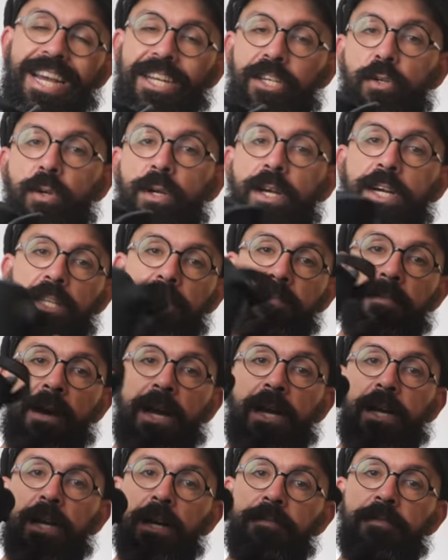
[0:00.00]
had to cut
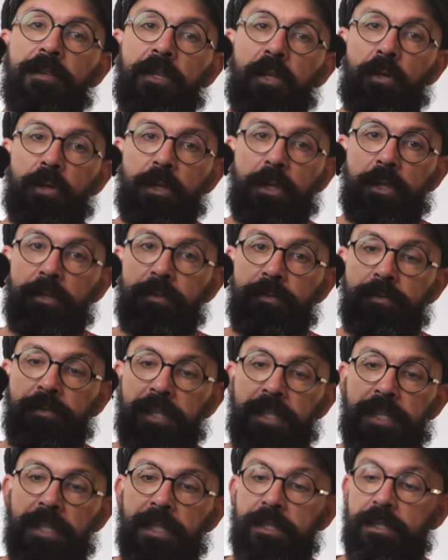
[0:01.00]
my cuff in order to
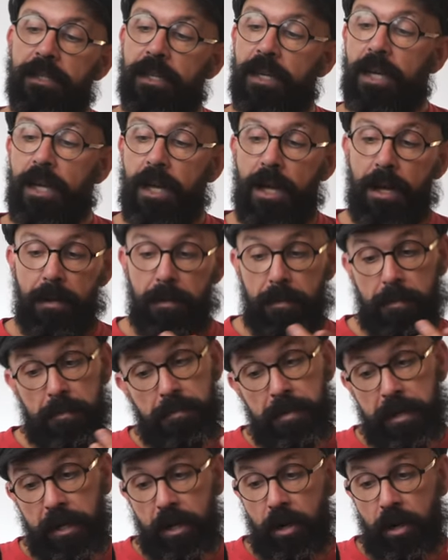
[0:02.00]
fit this. But